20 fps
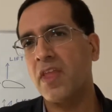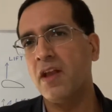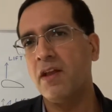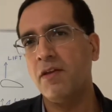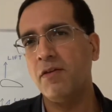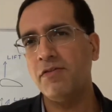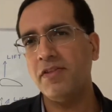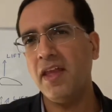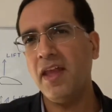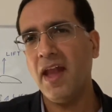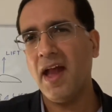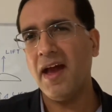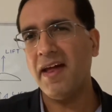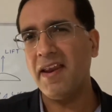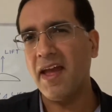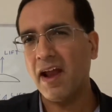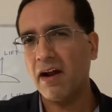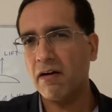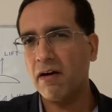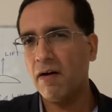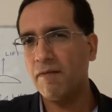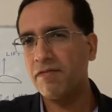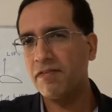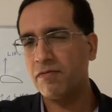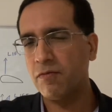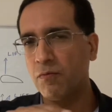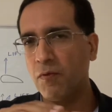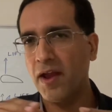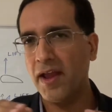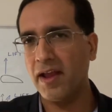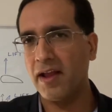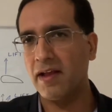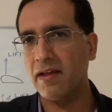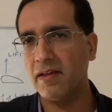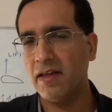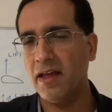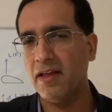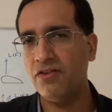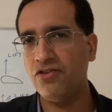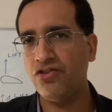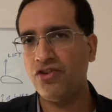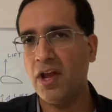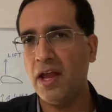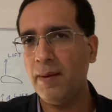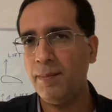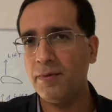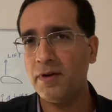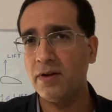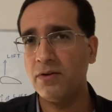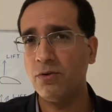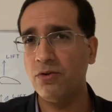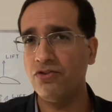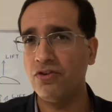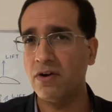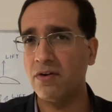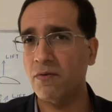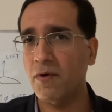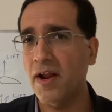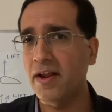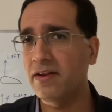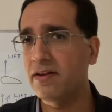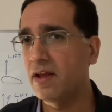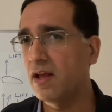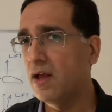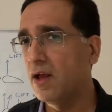You see, an aircraft's wing is shaped to generate